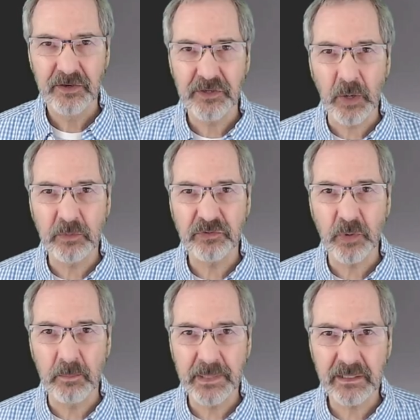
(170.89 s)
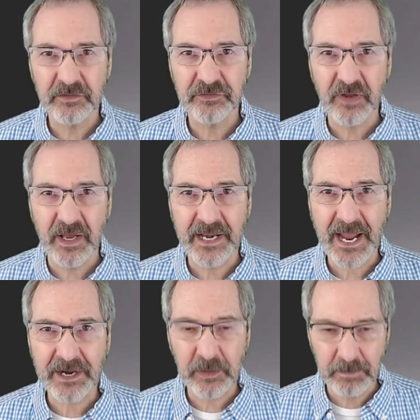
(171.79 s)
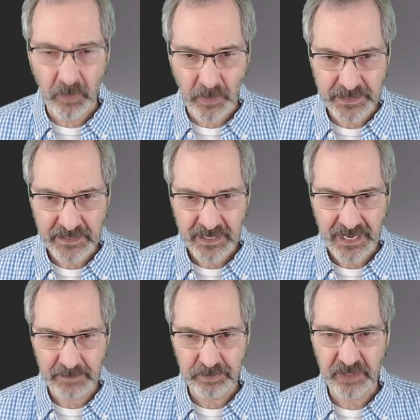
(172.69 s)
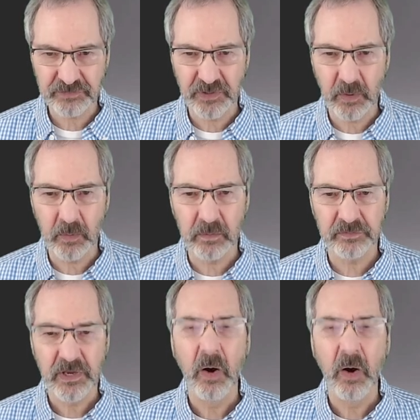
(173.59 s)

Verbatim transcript: go to a middle side anchor point and press and hold